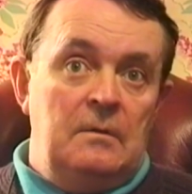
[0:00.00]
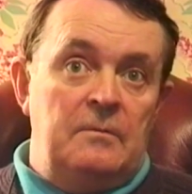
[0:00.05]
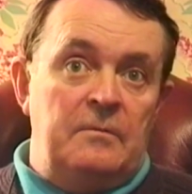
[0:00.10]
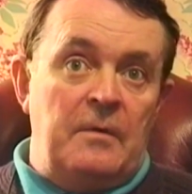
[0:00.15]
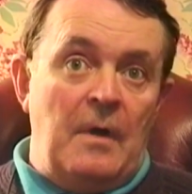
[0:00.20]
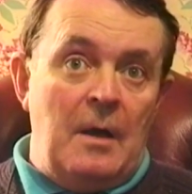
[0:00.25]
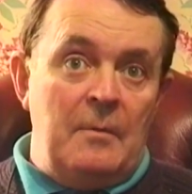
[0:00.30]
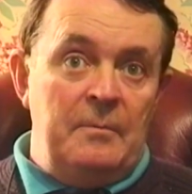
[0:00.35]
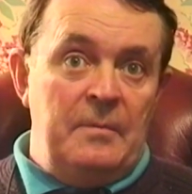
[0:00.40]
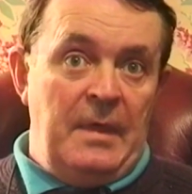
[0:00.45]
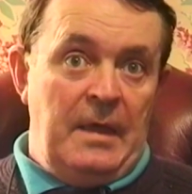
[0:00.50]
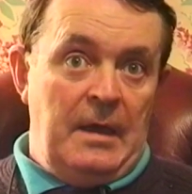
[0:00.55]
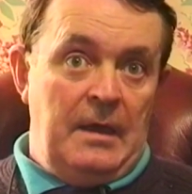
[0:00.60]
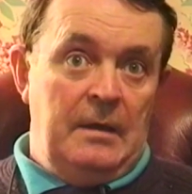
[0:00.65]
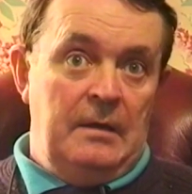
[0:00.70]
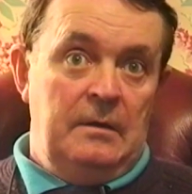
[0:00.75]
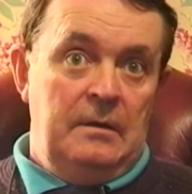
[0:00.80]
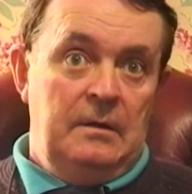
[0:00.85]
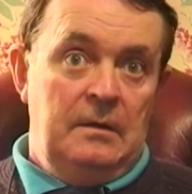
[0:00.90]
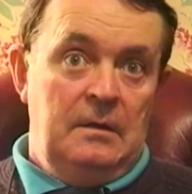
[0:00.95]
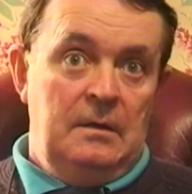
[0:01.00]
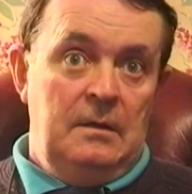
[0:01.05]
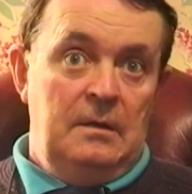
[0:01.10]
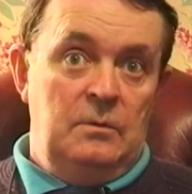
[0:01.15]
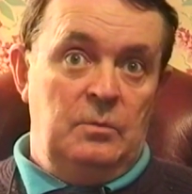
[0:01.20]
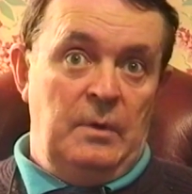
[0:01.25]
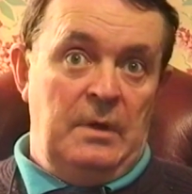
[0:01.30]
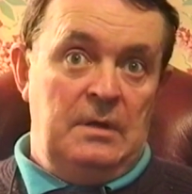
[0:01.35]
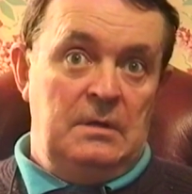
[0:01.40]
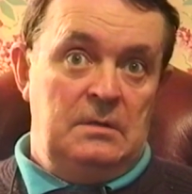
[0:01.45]
From there
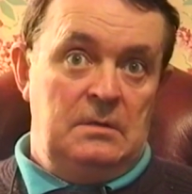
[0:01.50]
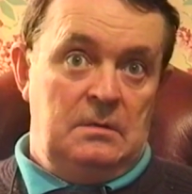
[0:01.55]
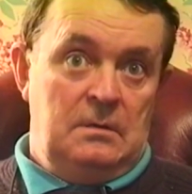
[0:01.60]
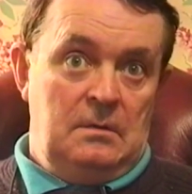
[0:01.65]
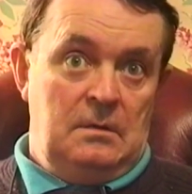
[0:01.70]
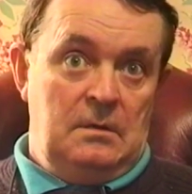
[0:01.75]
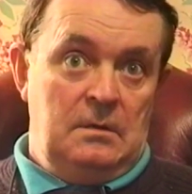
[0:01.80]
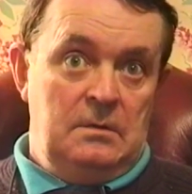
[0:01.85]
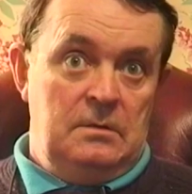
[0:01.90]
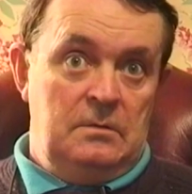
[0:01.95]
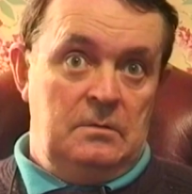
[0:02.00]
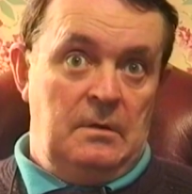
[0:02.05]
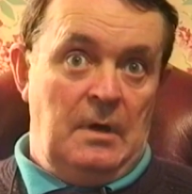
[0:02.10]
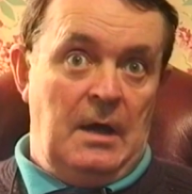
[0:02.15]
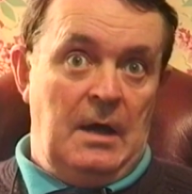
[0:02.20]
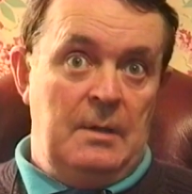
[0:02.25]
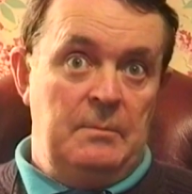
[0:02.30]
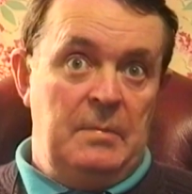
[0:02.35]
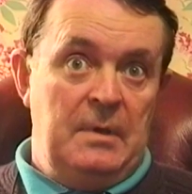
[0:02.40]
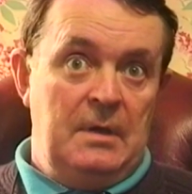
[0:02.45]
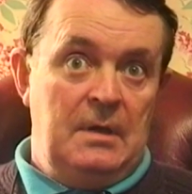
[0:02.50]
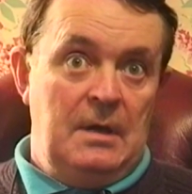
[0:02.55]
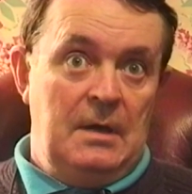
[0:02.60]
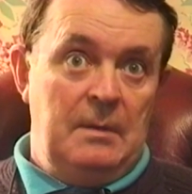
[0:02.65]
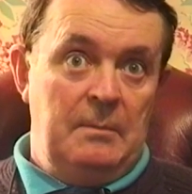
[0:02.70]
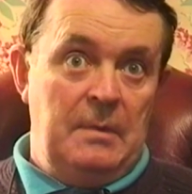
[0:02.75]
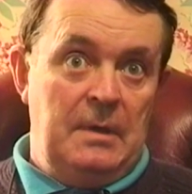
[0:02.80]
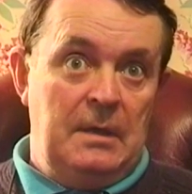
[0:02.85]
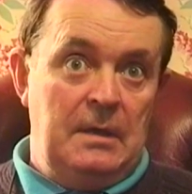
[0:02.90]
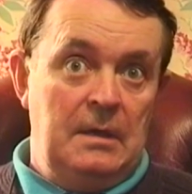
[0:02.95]
it went on to I
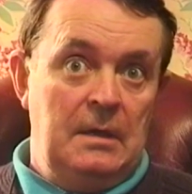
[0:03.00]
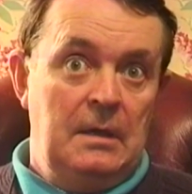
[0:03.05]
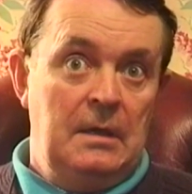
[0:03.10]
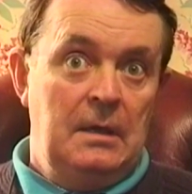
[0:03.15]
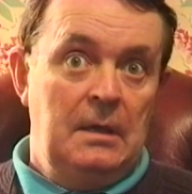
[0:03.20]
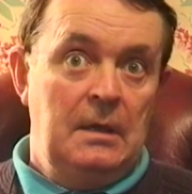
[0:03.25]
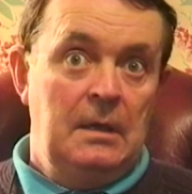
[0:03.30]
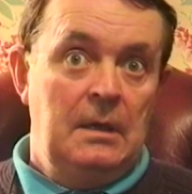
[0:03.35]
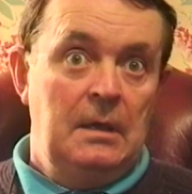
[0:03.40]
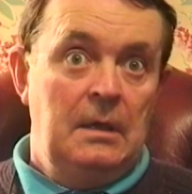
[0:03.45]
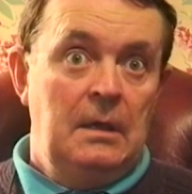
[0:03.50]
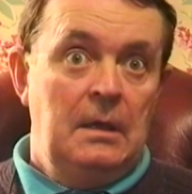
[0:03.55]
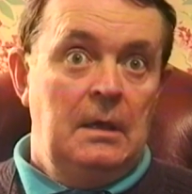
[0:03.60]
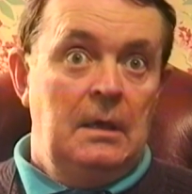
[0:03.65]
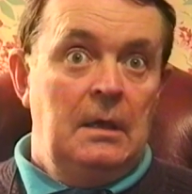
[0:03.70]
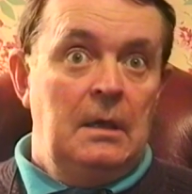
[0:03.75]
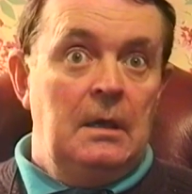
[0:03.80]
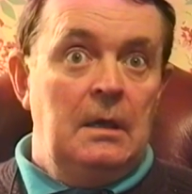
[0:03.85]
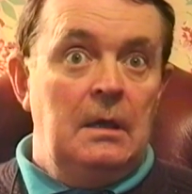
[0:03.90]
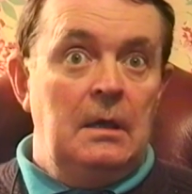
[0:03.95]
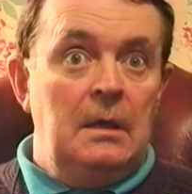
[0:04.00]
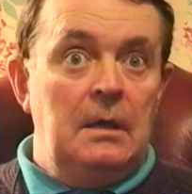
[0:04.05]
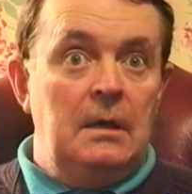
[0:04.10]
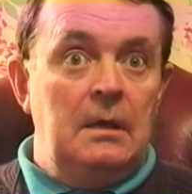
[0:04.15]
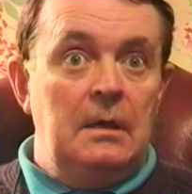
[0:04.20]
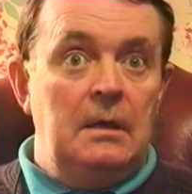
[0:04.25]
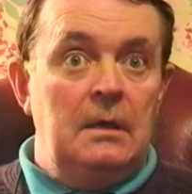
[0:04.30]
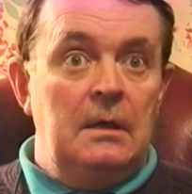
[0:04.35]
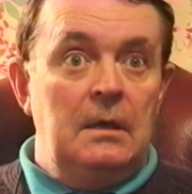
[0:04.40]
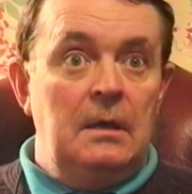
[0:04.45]
becoming
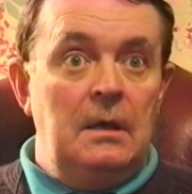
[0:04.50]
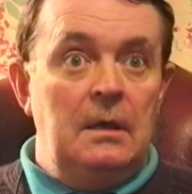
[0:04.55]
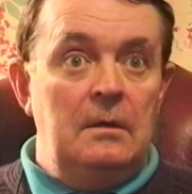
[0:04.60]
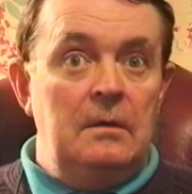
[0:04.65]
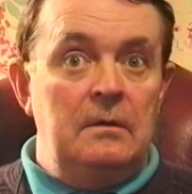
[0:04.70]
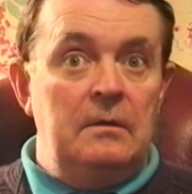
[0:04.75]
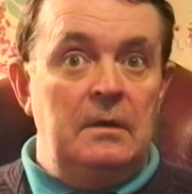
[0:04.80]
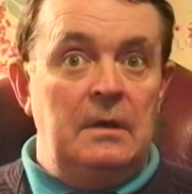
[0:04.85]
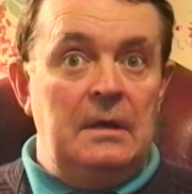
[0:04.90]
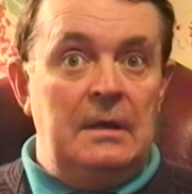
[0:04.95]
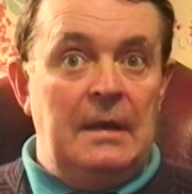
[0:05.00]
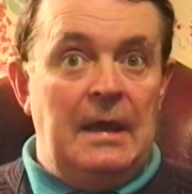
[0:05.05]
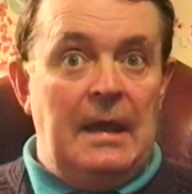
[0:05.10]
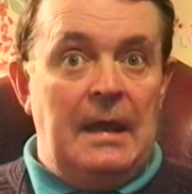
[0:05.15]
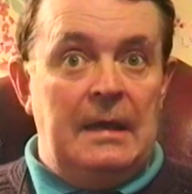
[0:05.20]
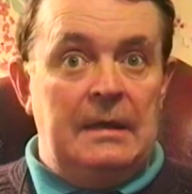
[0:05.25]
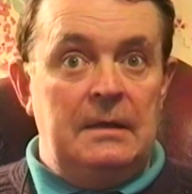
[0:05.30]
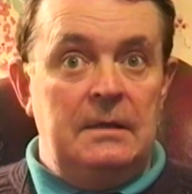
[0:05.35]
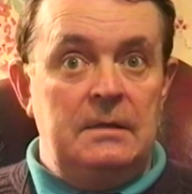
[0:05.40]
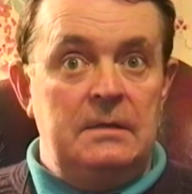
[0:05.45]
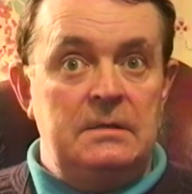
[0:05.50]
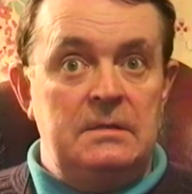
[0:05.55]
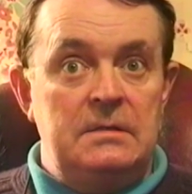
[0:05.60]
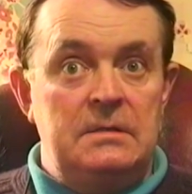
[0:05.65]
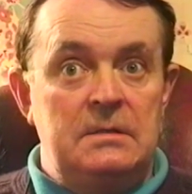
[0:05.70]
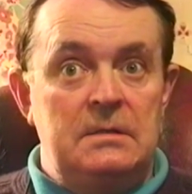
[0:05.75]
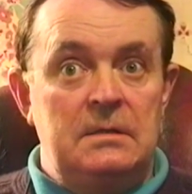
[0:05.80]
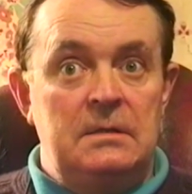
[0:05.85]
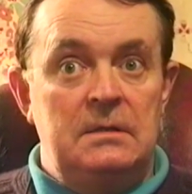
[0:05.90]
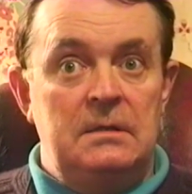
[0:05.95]
a Jungian
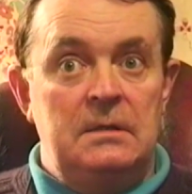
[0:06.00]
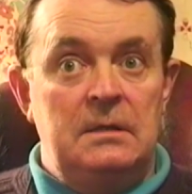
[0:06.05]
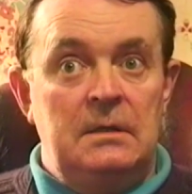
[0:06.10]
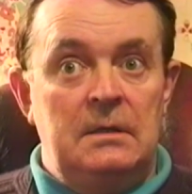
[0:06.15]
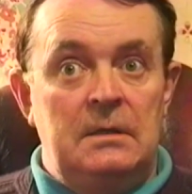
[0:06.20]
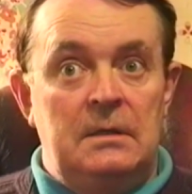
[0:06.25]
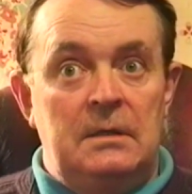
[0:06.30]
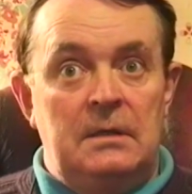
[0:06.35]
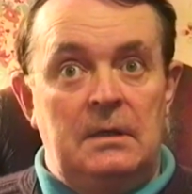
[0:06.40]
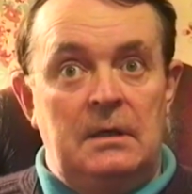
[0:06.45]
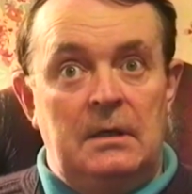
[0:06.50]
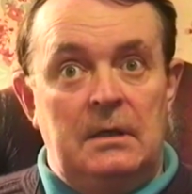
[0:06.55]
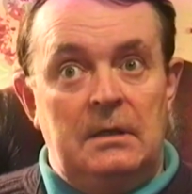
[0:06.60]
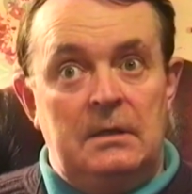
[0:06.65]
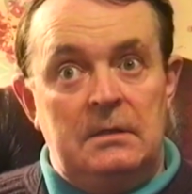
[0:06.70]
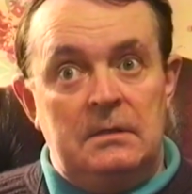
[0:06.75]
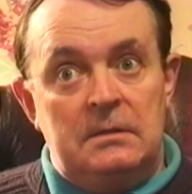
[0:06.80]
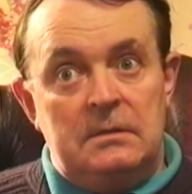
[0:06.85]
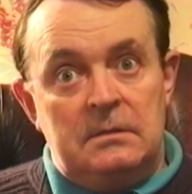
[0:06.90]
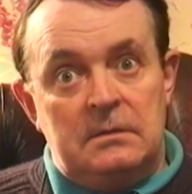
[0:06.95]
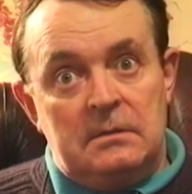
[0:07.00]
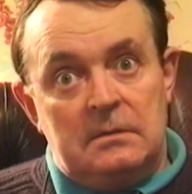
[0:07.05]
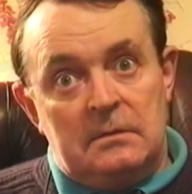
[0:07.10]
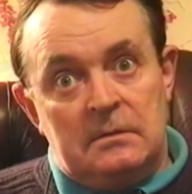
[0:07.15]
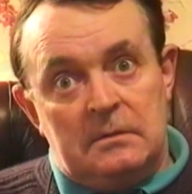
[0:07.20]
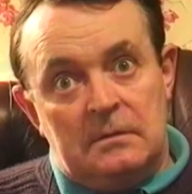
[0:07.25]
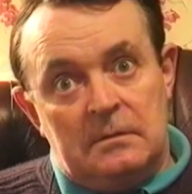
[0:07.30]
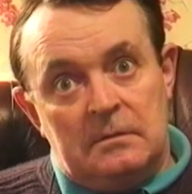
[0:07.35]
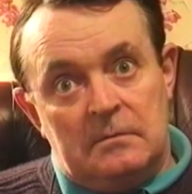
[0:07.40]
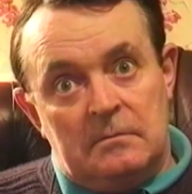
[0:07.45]
analyst and
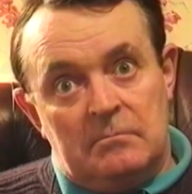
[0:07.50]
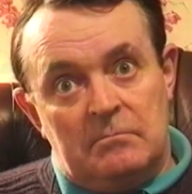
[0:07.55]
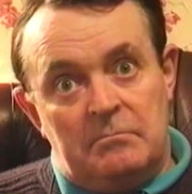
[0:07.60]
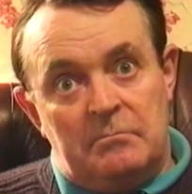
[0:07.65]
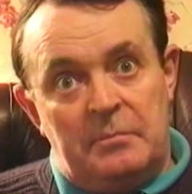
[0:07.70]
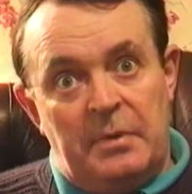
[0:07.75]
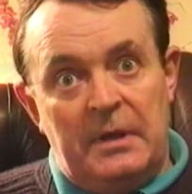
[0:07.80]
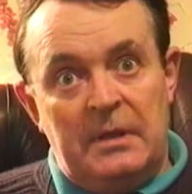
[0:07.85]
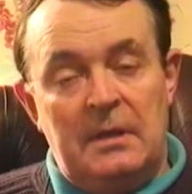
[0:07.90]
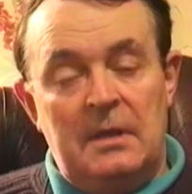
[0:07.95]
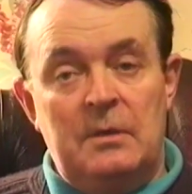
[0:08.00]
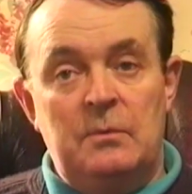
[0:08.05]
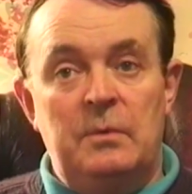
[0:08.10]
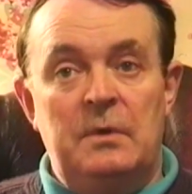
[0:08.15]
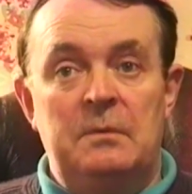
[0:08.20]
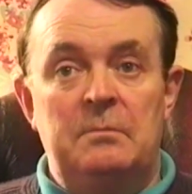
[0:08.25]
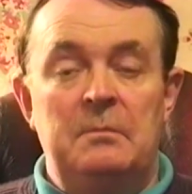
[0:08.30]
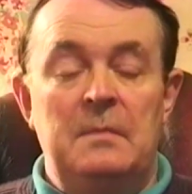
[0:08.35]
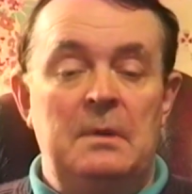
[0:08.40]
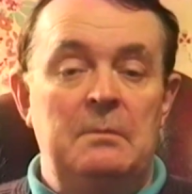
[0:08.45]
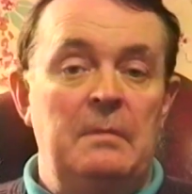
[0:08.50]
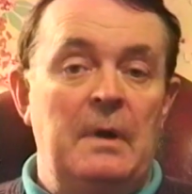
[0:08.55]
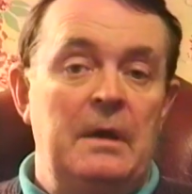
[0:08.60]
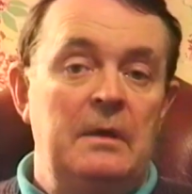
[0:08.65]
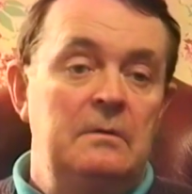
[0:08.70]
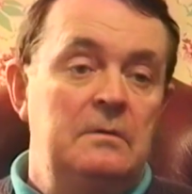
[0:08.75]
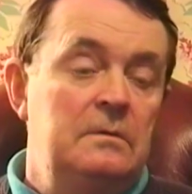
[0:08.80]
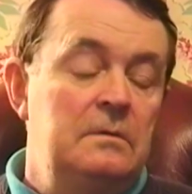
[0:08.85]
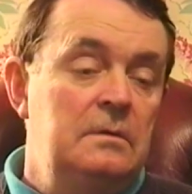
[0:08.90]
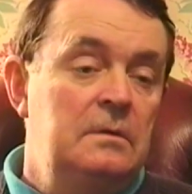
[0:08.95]
bringing with me my
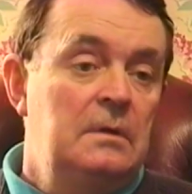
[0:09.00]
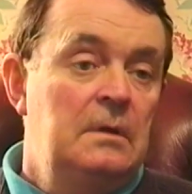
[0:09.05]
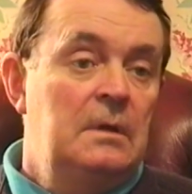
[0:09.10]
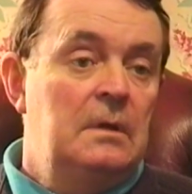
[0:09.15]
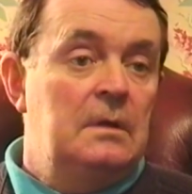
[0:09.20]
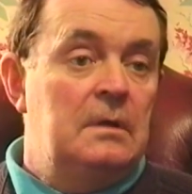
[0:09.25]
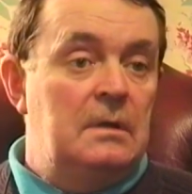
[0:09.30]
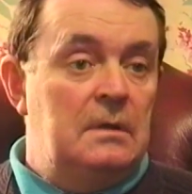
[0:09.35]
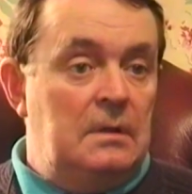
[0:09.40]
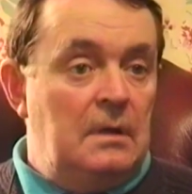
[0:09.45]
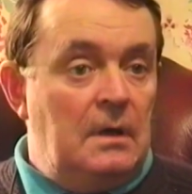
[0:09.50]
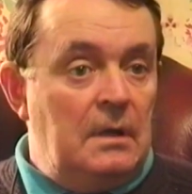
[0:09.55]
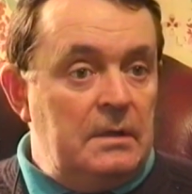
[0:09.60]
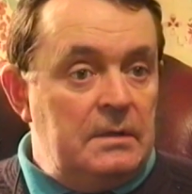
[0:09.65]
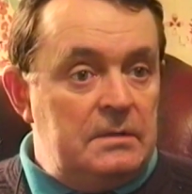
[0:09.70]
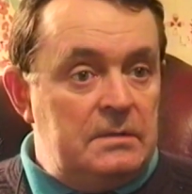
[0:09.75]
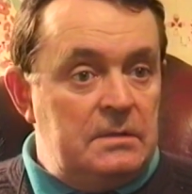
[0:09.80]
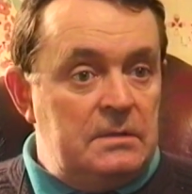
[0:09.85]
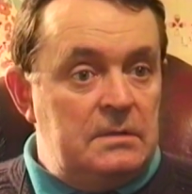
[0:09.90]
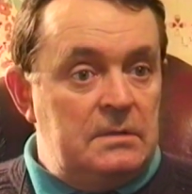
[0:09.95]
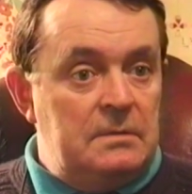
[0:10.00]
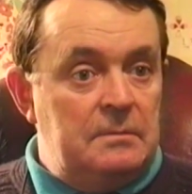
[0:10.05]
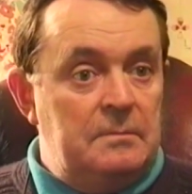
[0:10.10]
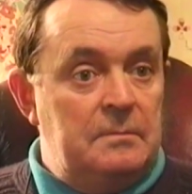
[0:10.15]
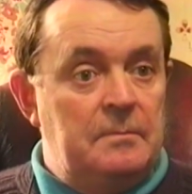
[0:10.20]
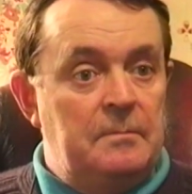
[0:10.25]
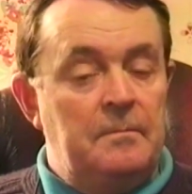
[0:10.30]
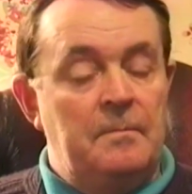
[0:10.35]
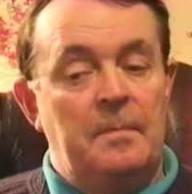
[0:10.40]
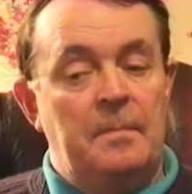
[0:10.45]
own Catholicism.